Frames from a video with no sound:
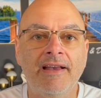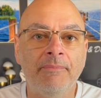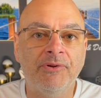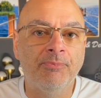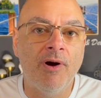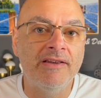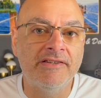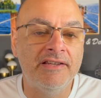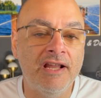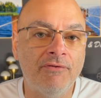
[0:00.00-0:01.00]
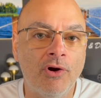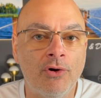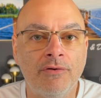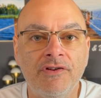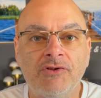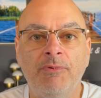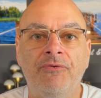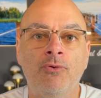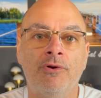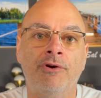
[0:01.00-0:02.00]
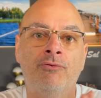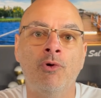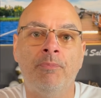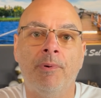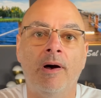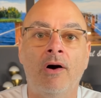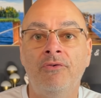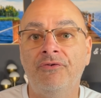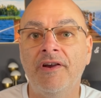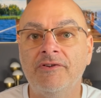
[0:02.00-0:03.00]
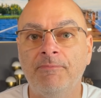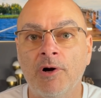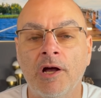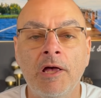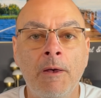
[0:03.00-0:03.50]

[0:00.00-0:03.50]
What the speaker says: I'm surprised I'd never heard of this before the group on Facebook,